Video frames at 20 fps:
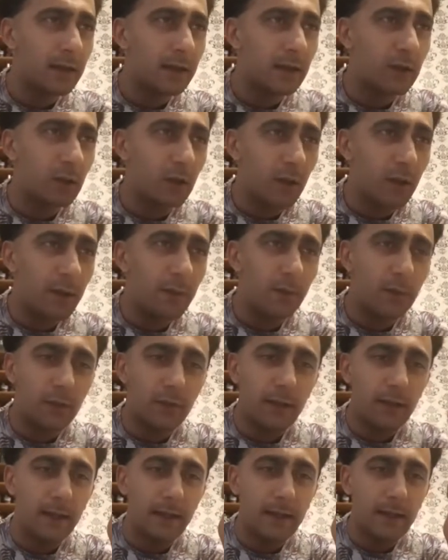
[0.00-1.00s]
creme
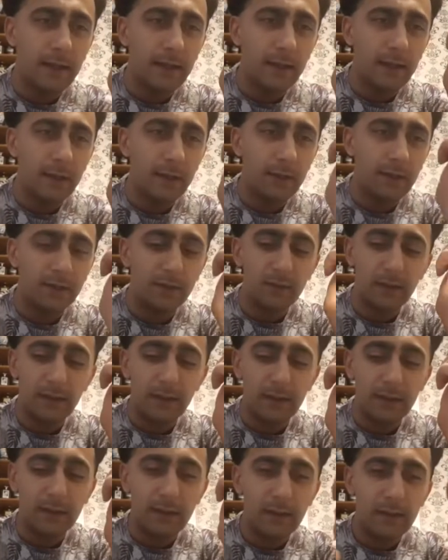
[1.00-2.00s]
brulee, I would
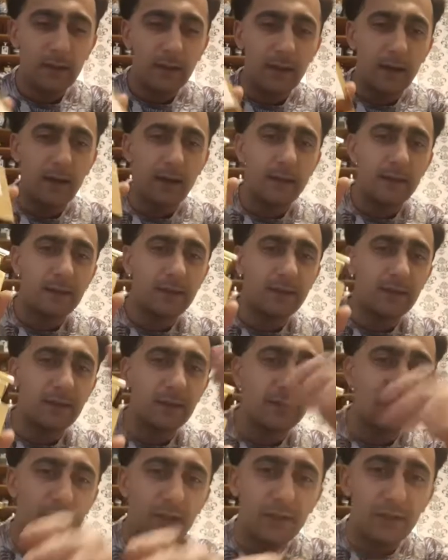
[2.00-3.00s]
say. That's the
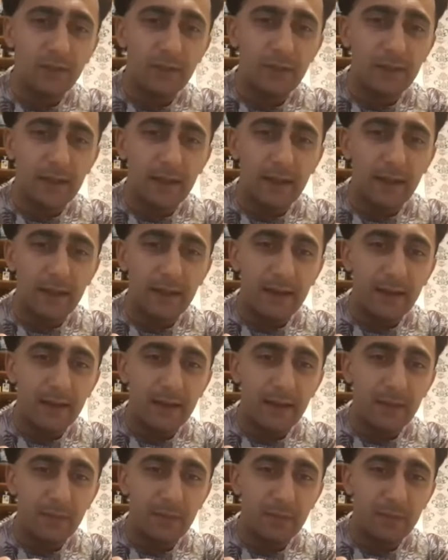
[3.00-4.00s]
first thing that
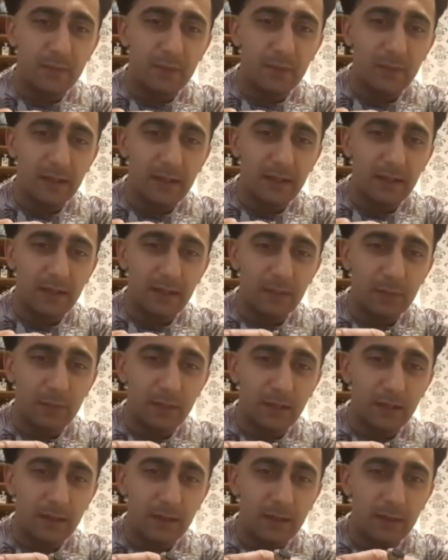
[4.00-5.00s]
I recognized when
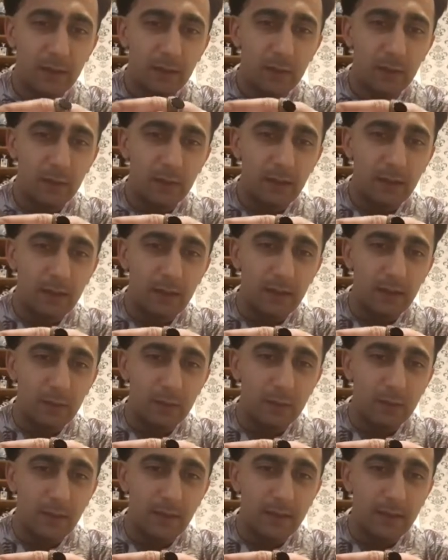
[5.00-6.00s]
I
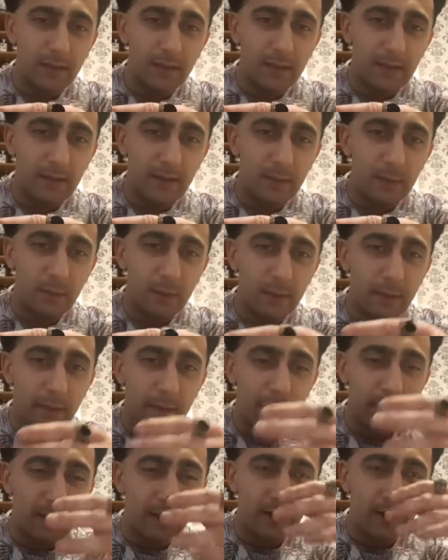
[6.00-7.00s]
read the label.
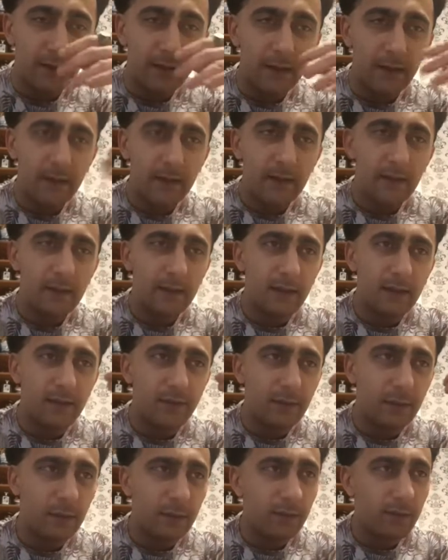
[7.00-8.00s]
Maybe it
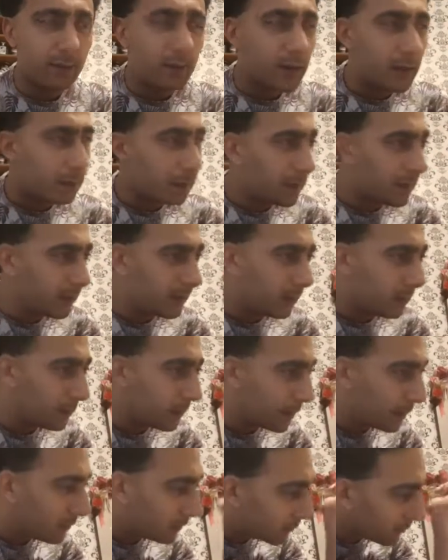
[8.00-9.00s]
influenced my opinion,
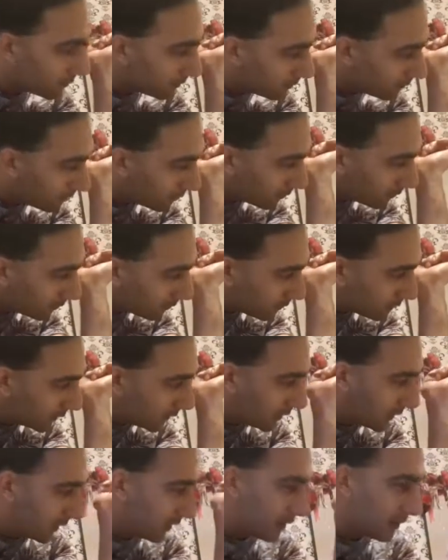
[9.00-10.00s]
but
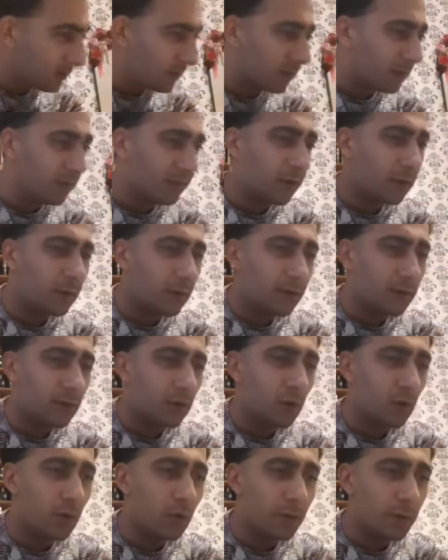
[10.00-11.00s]
it has a very
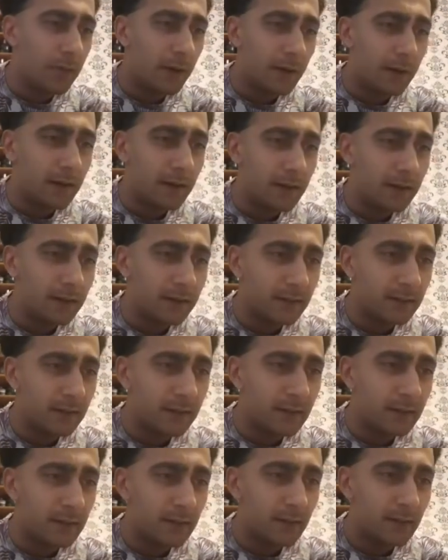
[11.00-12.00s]
gourmand,
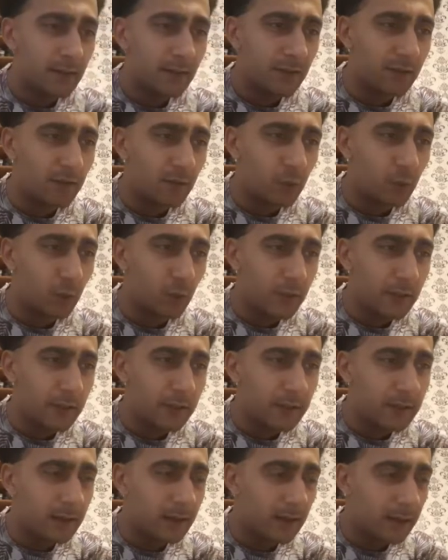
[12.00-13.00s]
sweet
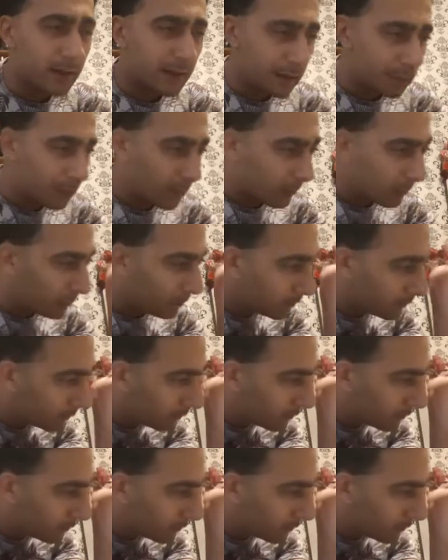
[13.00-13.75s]
cardamom.